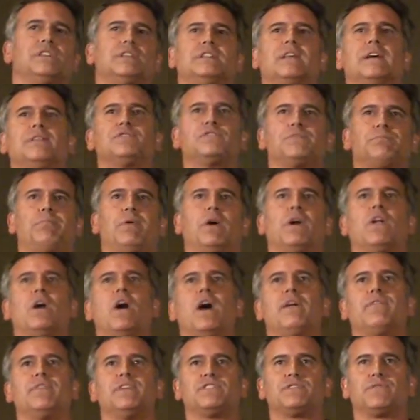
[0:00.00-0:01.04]
that they've spun
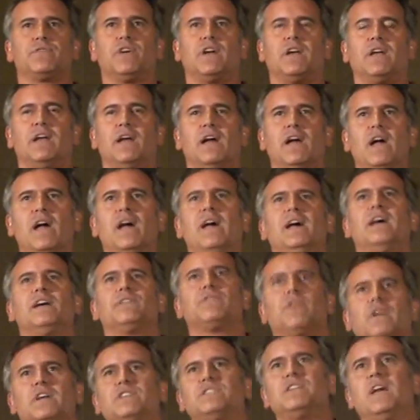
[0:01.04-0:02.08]
off. It's very,
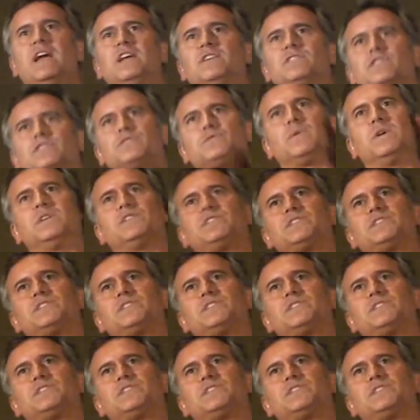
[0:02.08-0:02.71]
very dangerous when